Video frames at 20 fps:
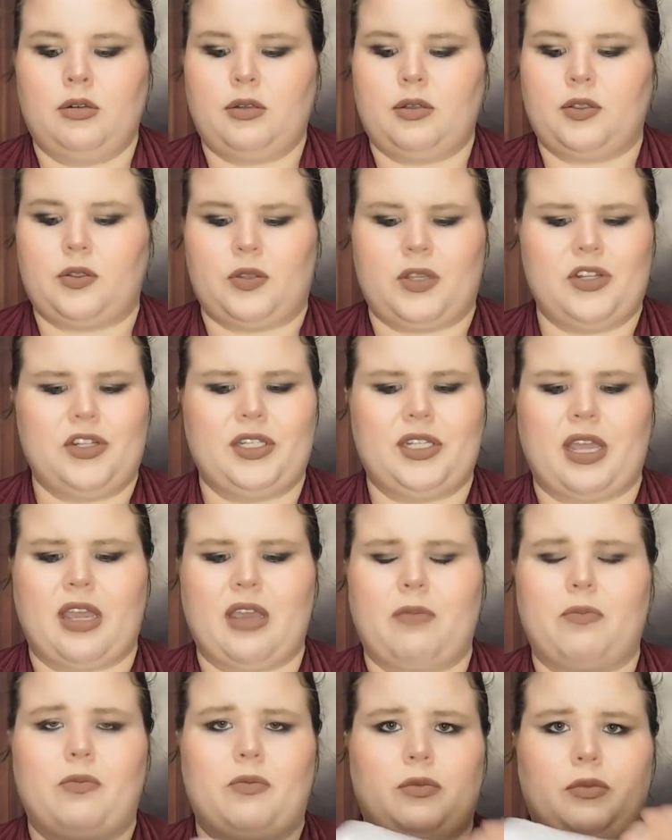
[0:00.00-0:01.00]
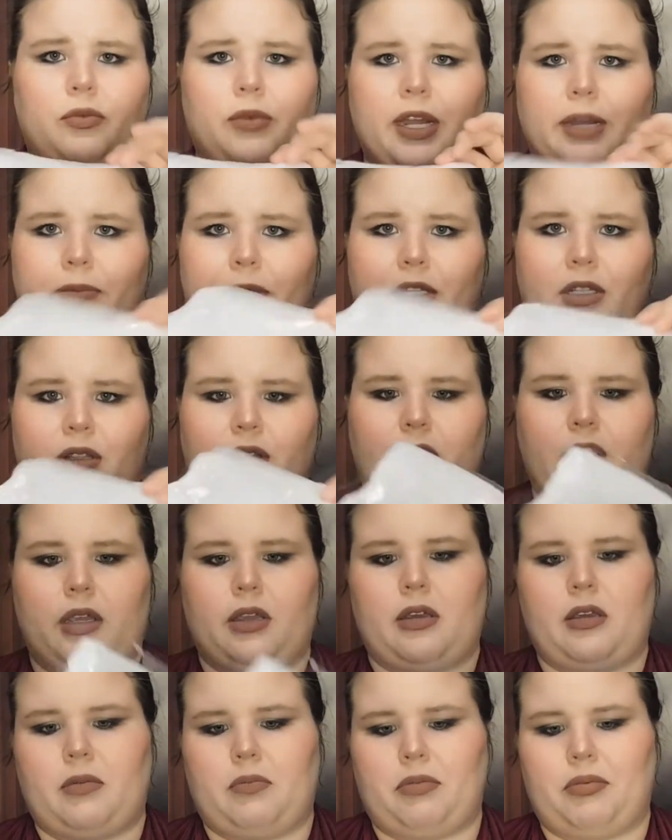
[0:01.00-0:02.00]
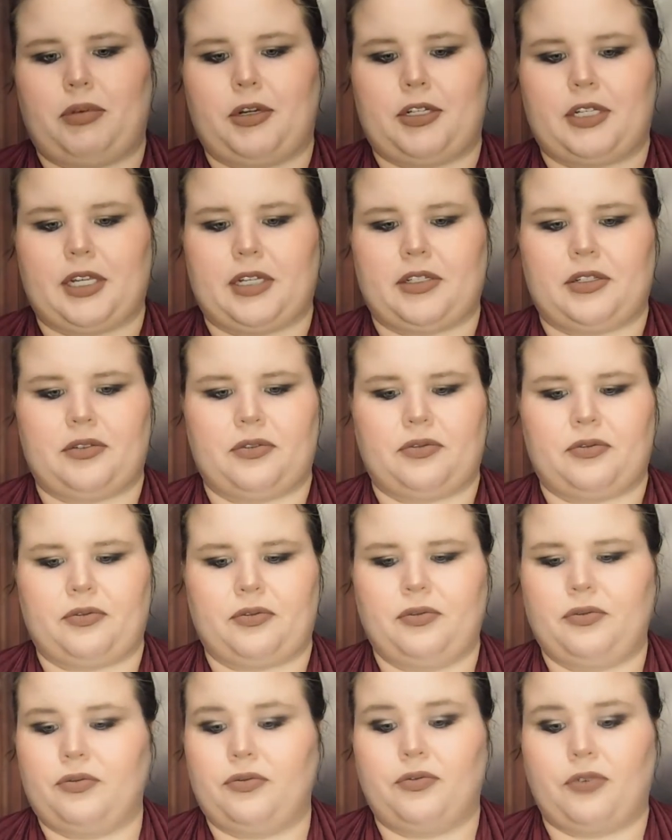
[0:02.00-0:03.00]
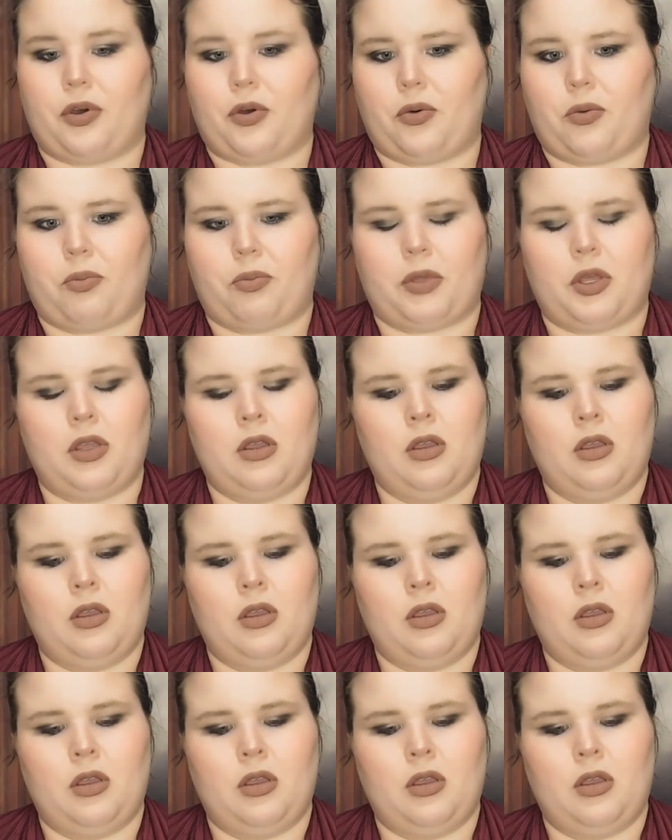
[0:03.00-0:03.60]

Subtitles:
So they just came wrapped in like a protective foam.